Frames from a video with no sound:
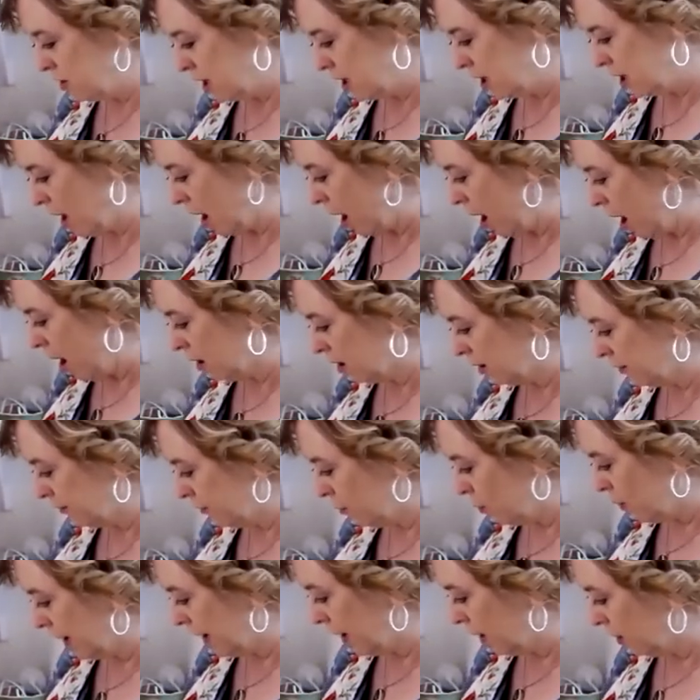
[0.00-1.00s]
using
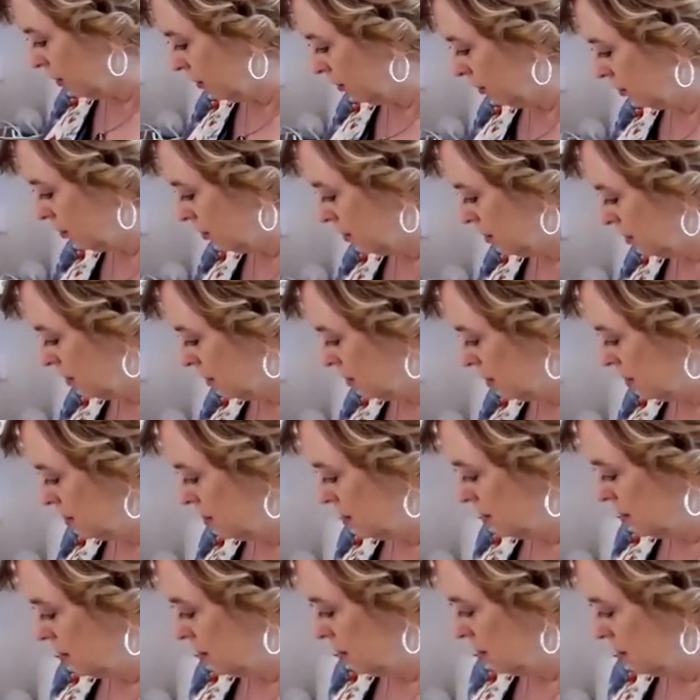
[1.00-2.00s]
olive oil
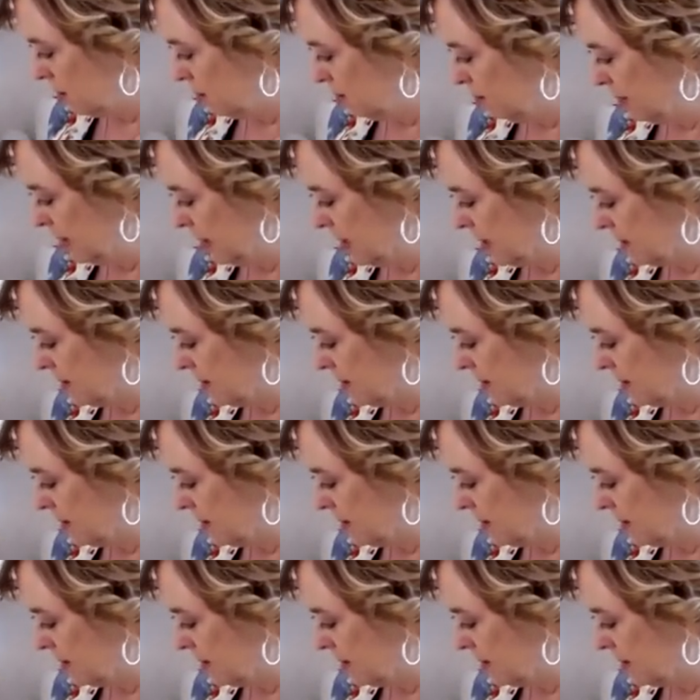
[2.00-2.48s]
because